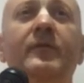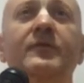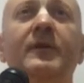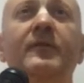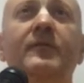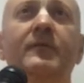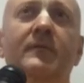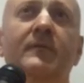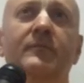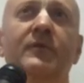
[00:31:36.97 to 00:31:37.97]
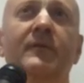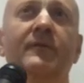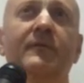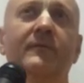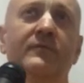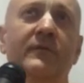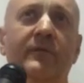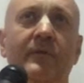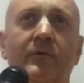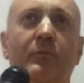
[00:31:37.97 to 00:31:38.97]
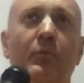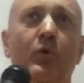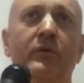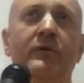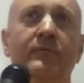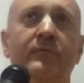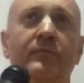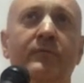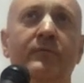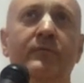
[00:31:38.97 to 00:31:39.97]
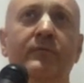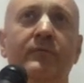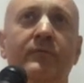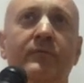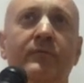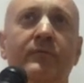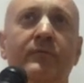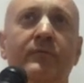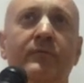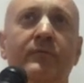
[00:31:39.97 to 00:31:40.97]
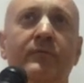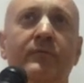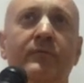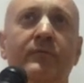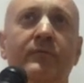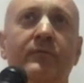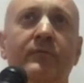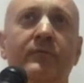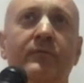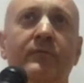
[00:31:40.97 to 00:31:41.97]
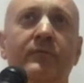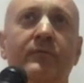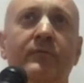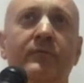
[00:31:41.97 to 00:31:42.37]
It's just on the border of Odisha. Now it's